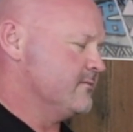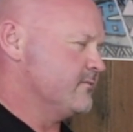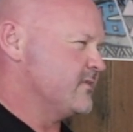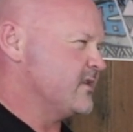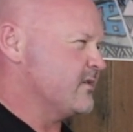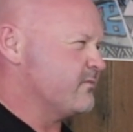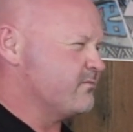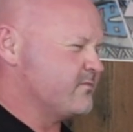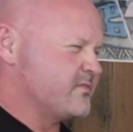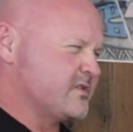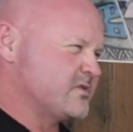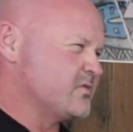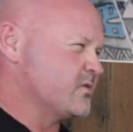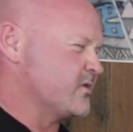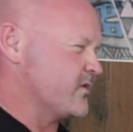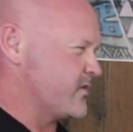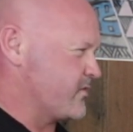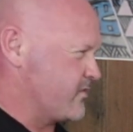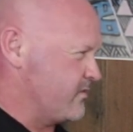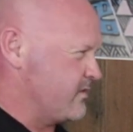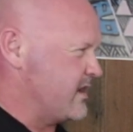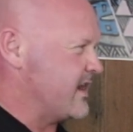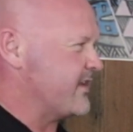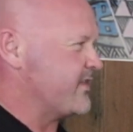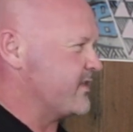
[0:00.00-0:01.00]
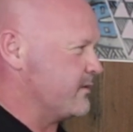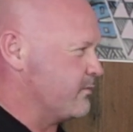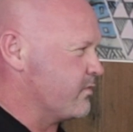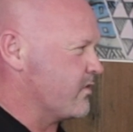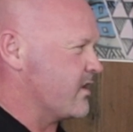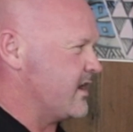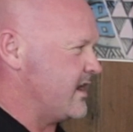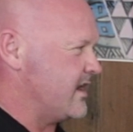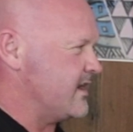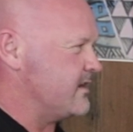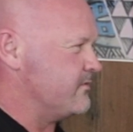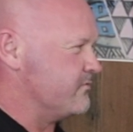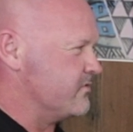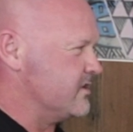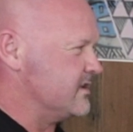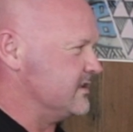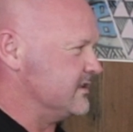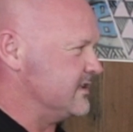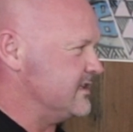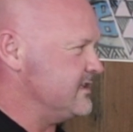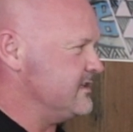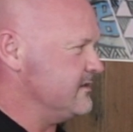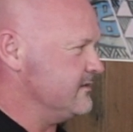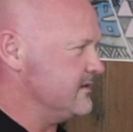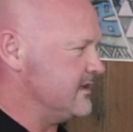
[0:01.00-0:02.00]
They're sort of throughout the brain,
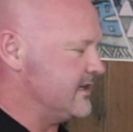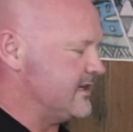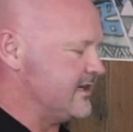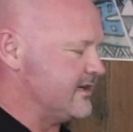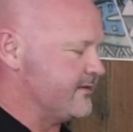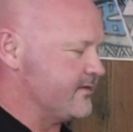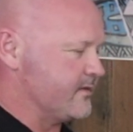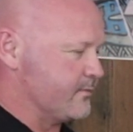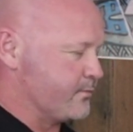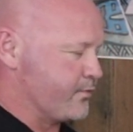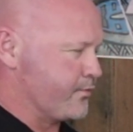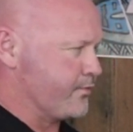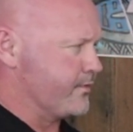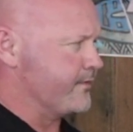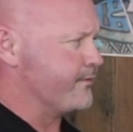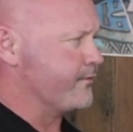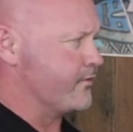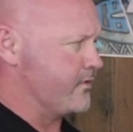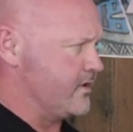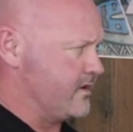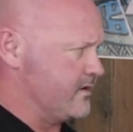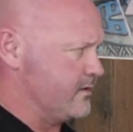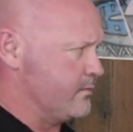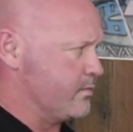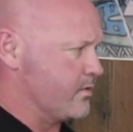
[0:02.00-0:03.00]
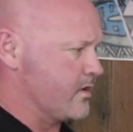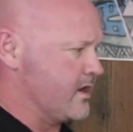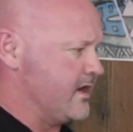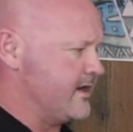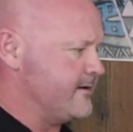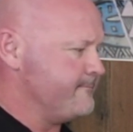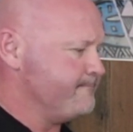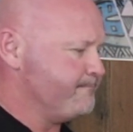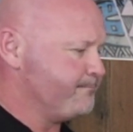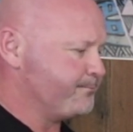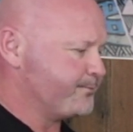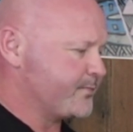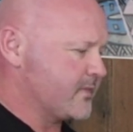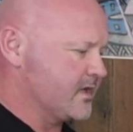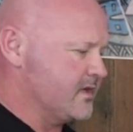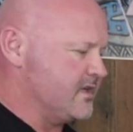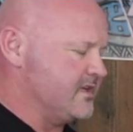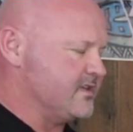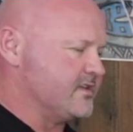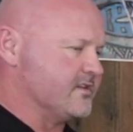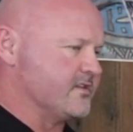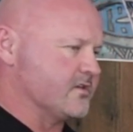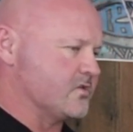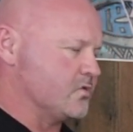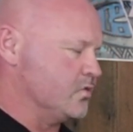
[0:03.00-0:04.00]
really, the periphery of the brain,
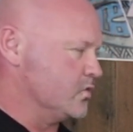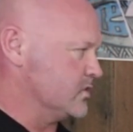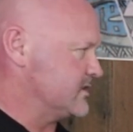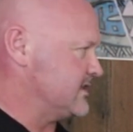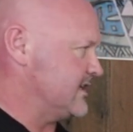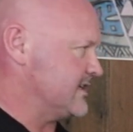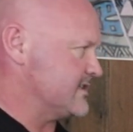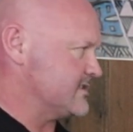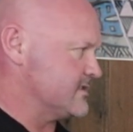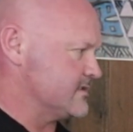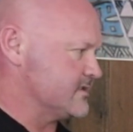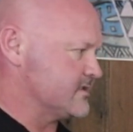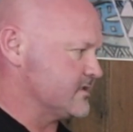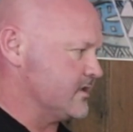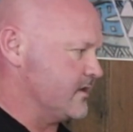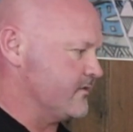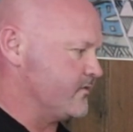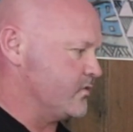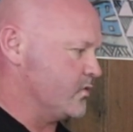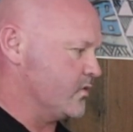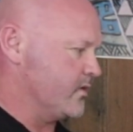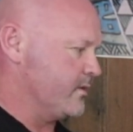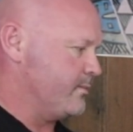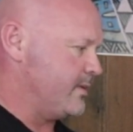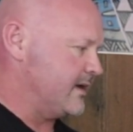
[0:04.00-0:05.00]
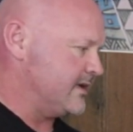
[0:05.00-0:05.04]
into the cortex and so forth.